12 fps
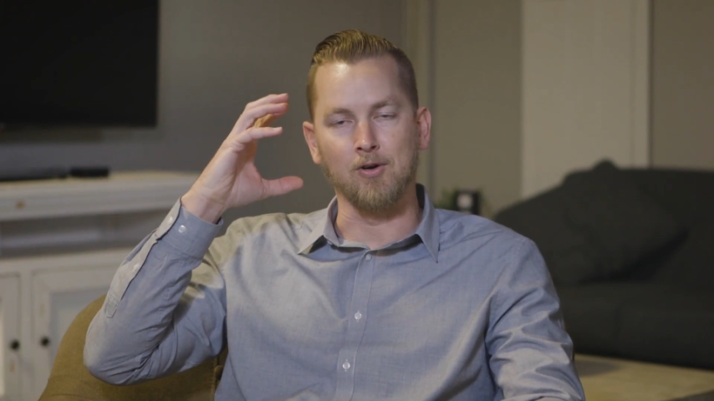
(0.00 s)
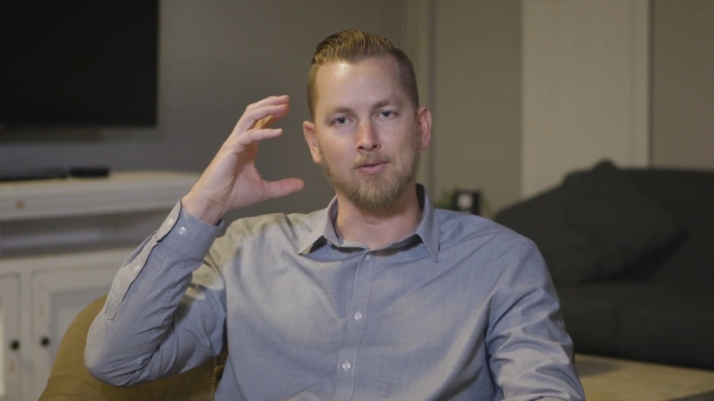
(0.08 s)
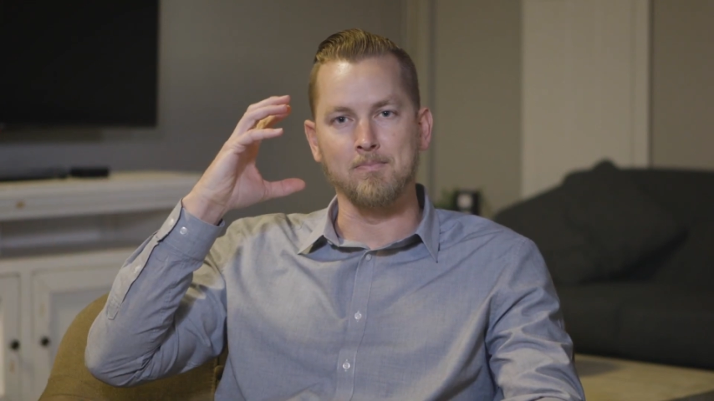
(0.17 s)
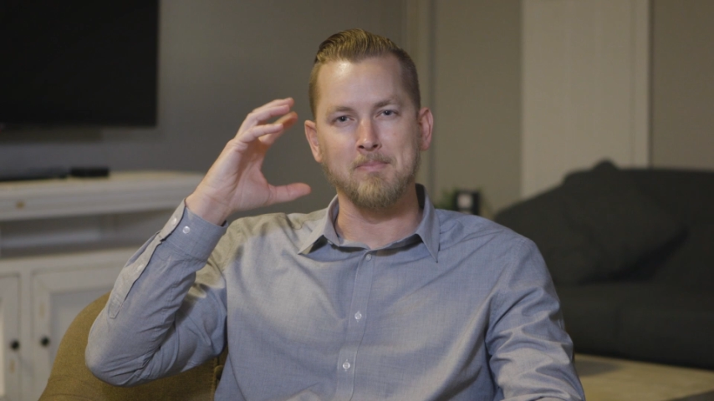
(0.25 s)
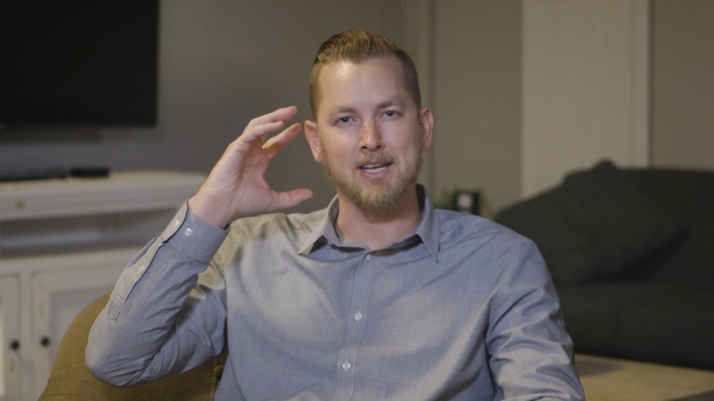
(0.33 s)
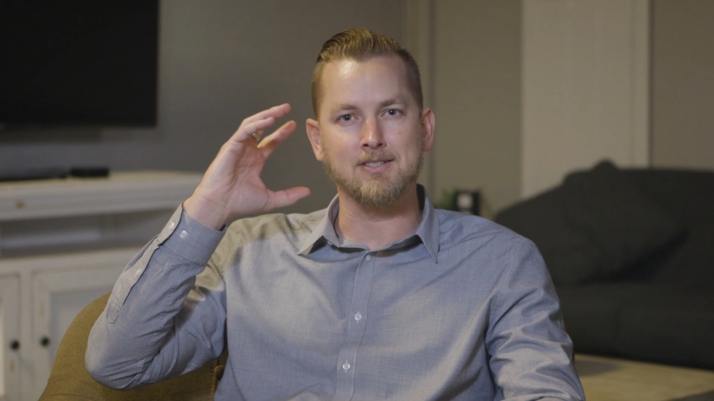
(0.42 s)

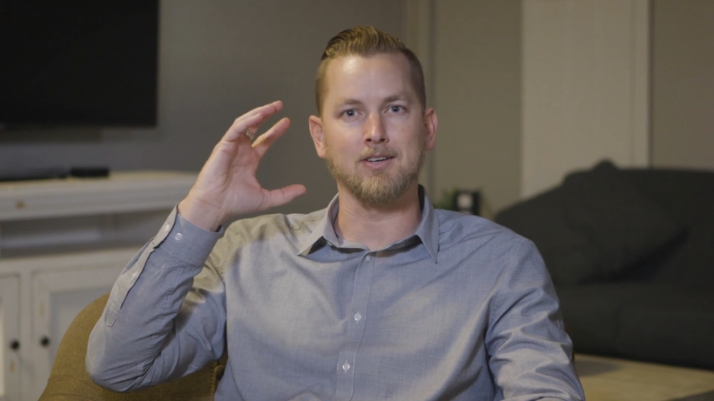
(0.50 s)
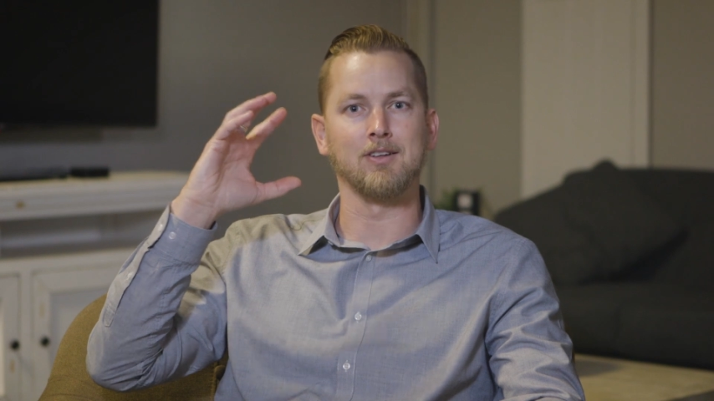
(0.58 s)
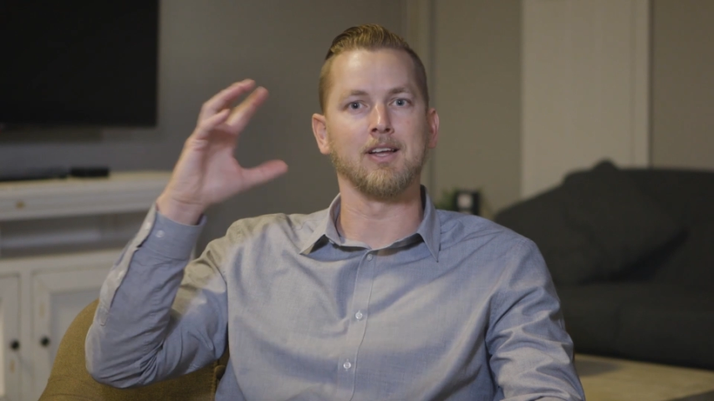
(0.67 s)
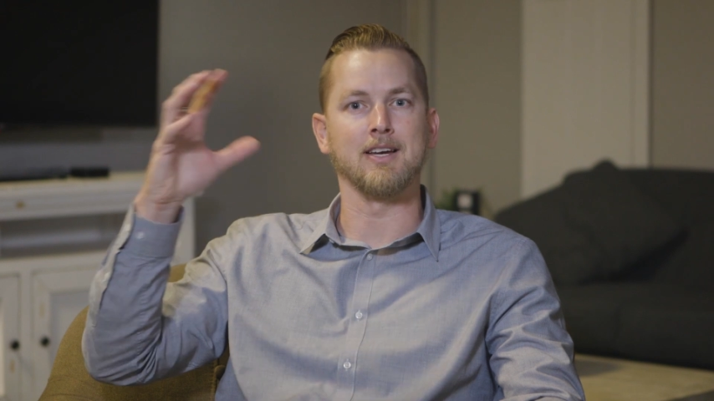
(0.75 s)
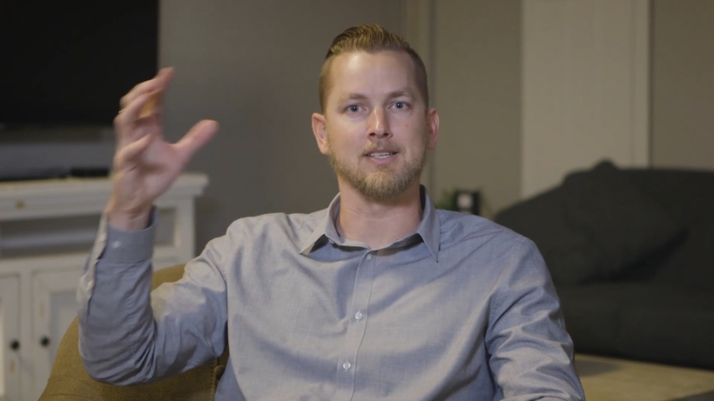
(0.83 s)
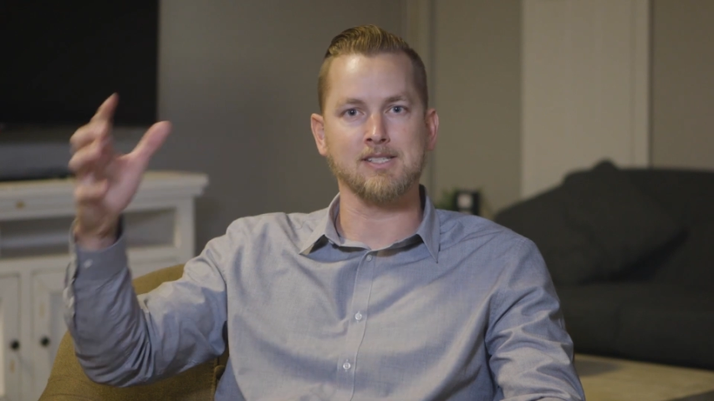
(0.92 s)

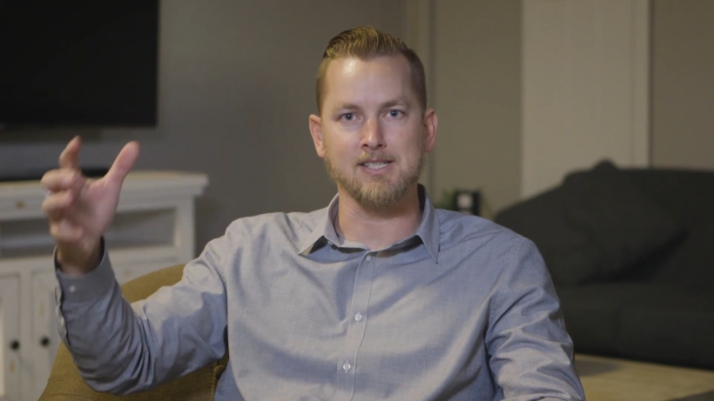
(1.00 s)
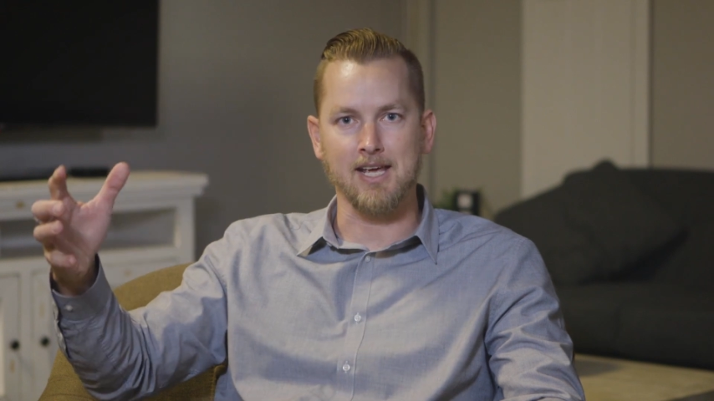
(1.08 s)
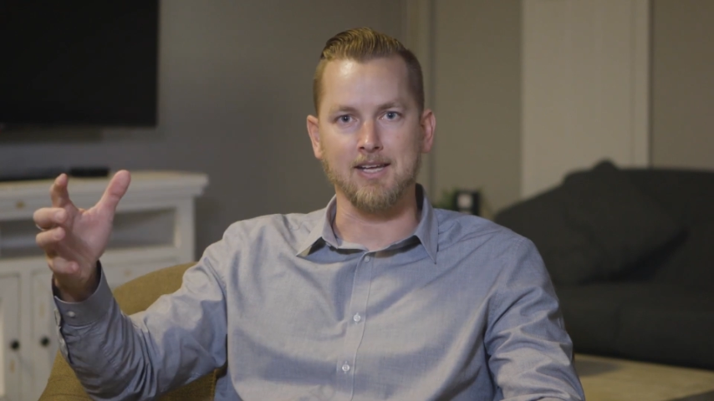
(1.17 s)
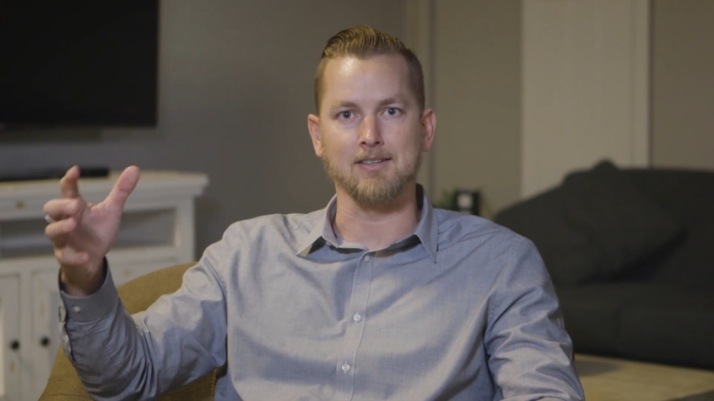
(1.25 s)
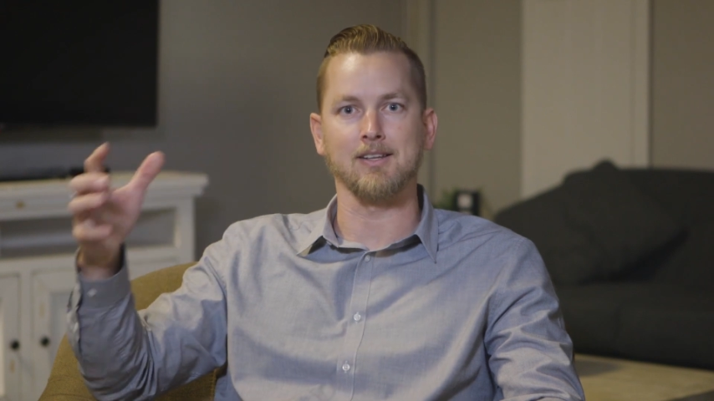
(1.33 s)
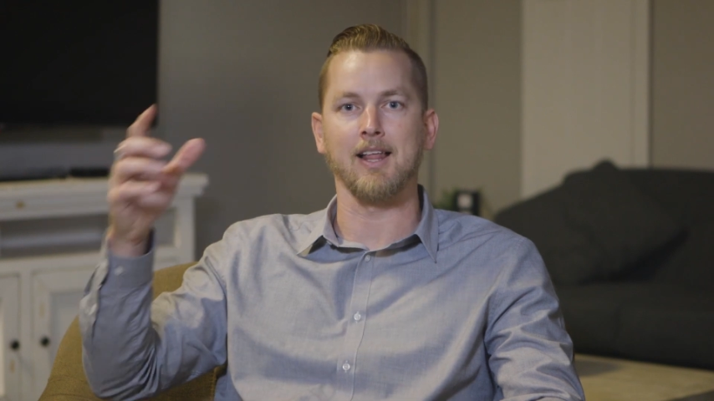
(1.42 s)
mental assent.